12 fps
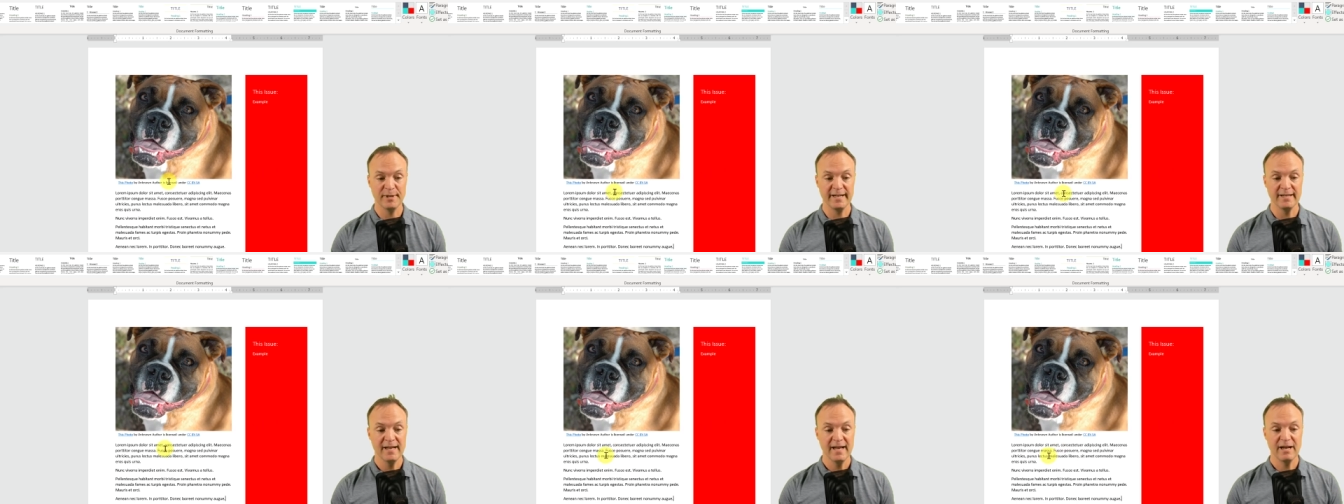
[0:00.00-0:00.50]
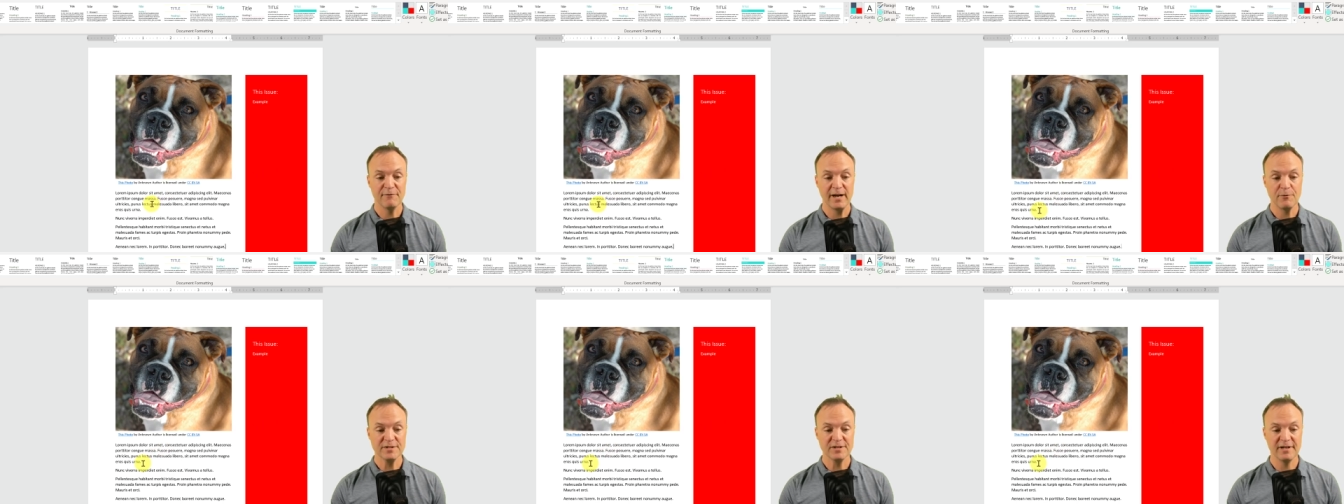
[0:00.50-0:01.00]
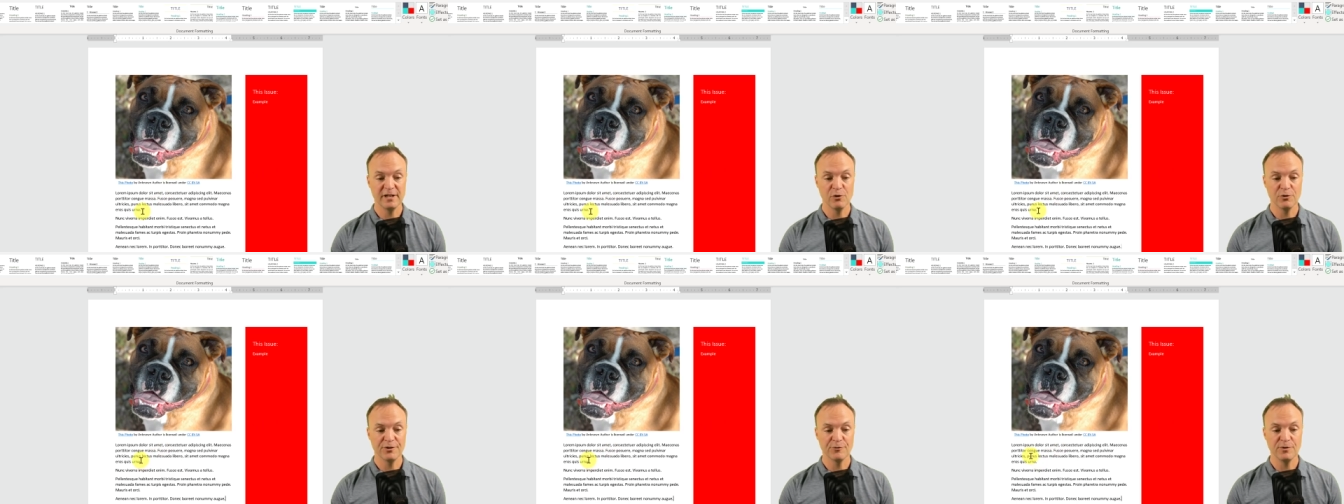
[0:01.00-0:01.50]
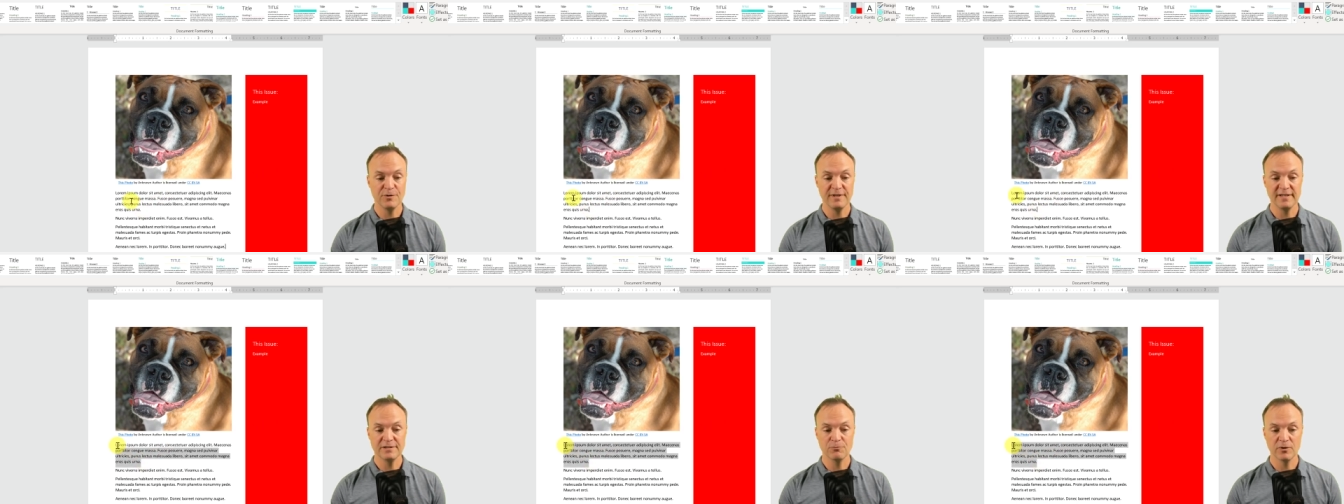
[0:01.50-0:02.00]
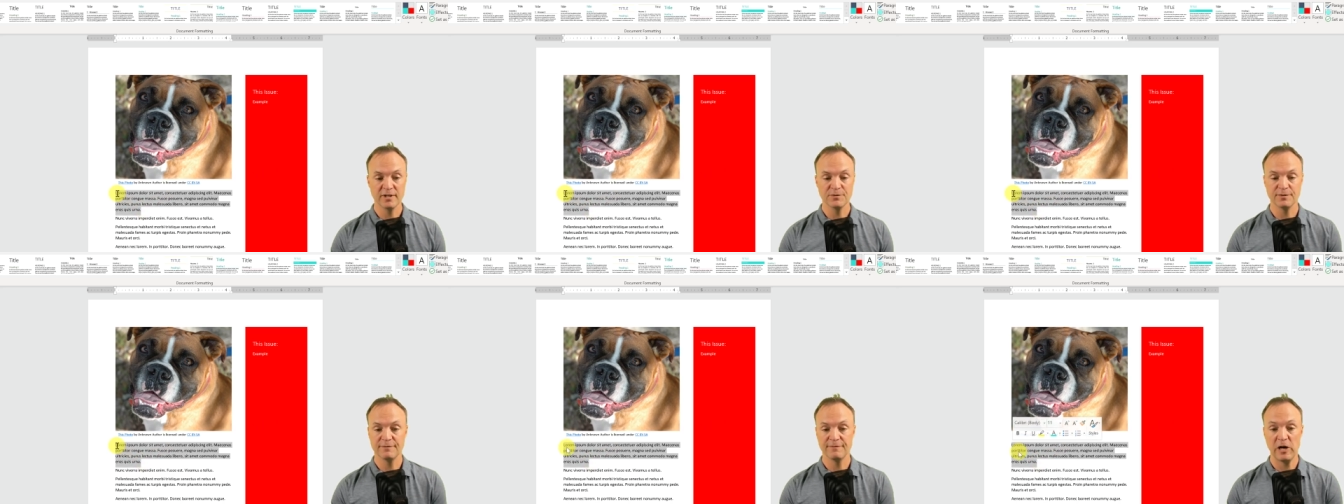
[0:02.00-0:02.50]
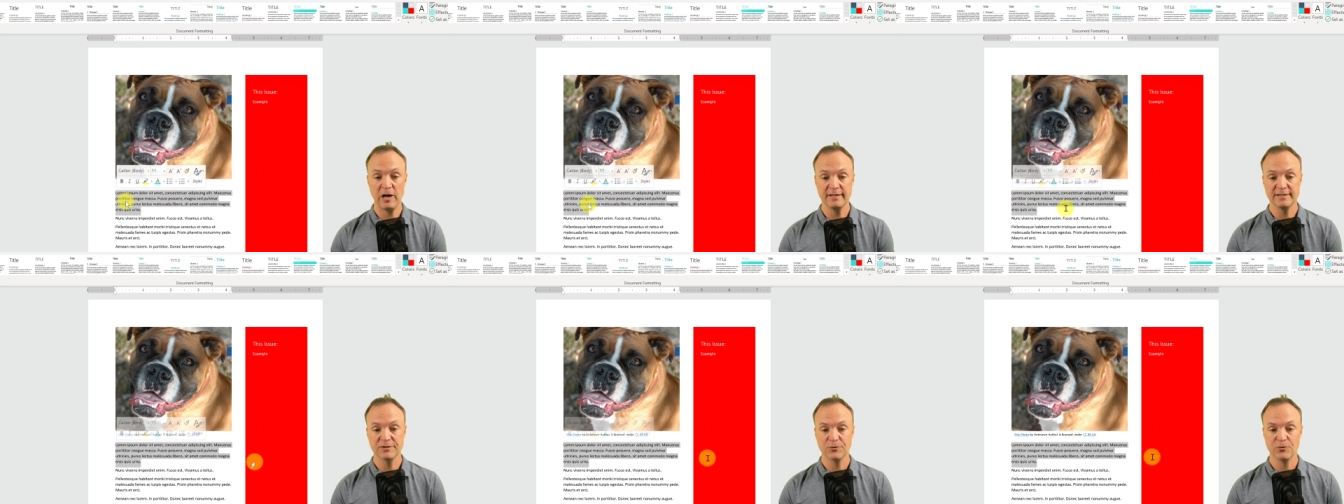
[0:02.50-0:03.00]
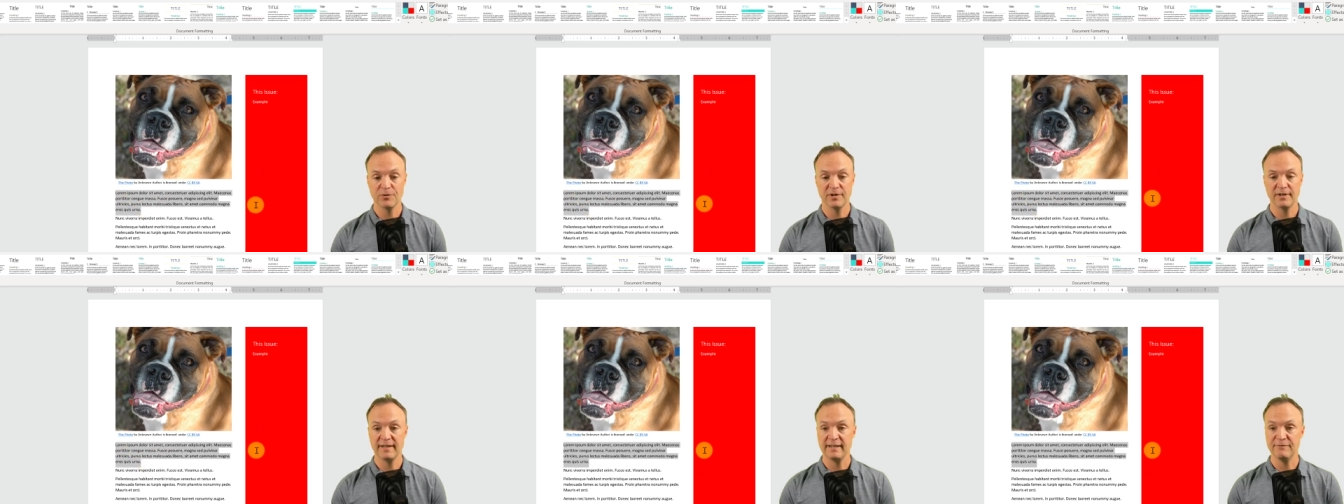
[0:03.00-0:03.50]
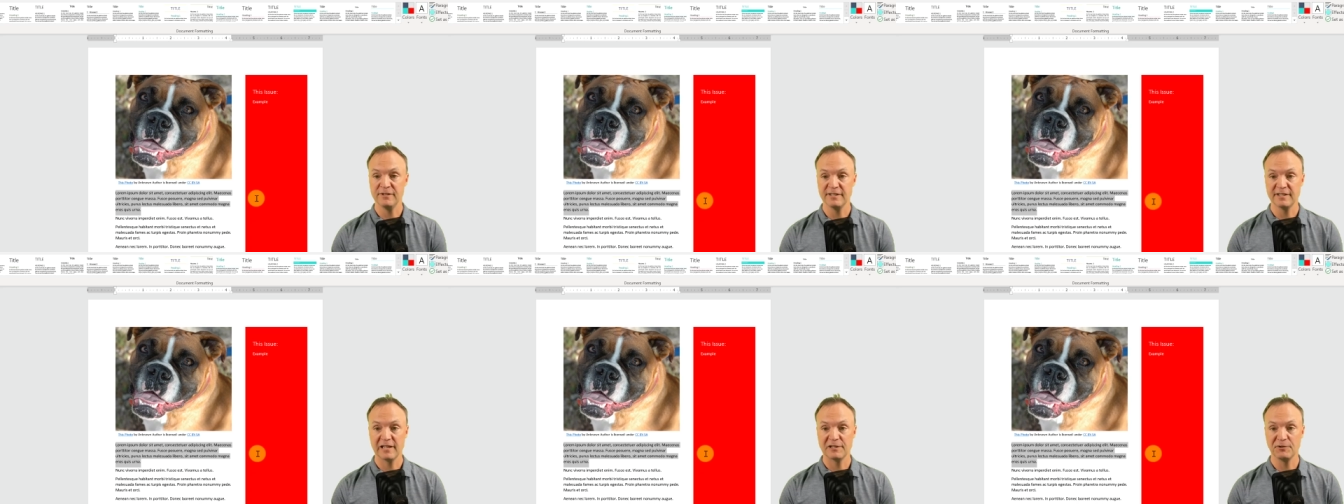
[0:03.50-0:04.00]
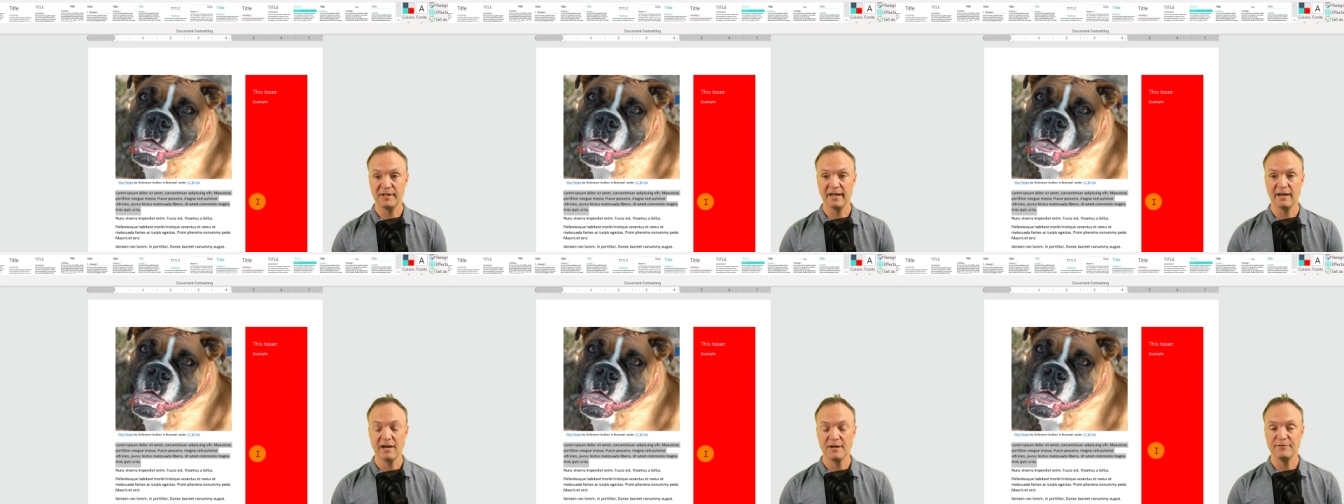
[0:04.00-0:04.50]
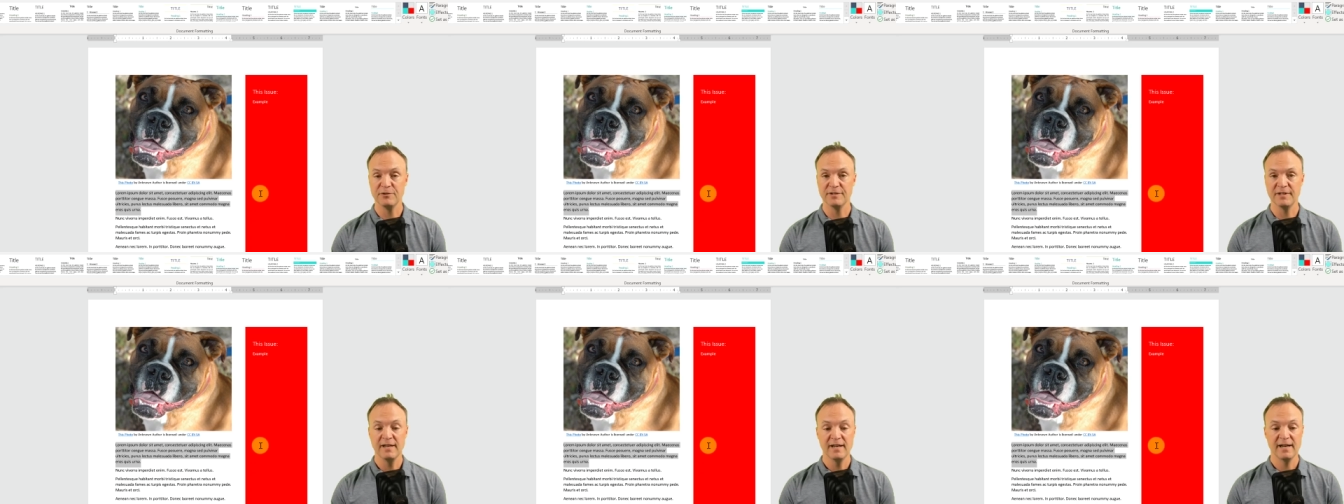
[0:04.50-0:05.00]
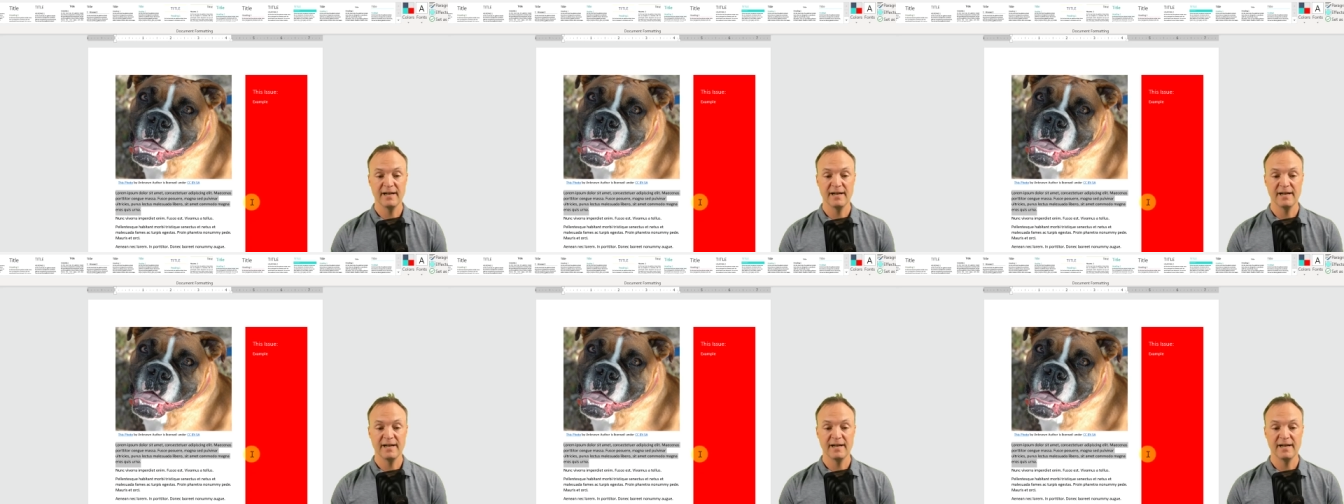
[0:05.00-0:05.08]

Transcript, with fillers: But if I was going to go through, and this works for font or even coloring of your